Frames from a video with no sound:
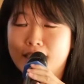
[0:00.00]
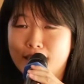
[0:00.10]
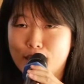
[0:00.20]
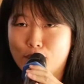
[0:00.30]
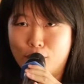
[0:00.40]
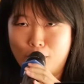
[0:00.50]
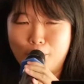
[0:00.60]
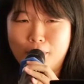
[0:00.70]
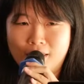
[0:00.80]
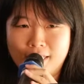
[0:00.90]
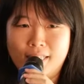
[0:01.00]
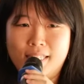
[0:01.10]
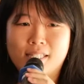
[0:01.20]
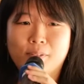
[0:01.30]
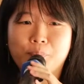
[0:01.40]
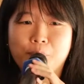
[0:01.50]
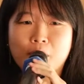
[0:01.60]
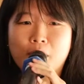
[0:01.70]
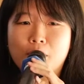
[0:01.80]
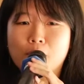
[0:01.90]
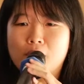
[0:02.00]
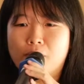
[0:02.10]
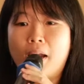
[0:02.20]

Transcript: this phenomenon is. So it's very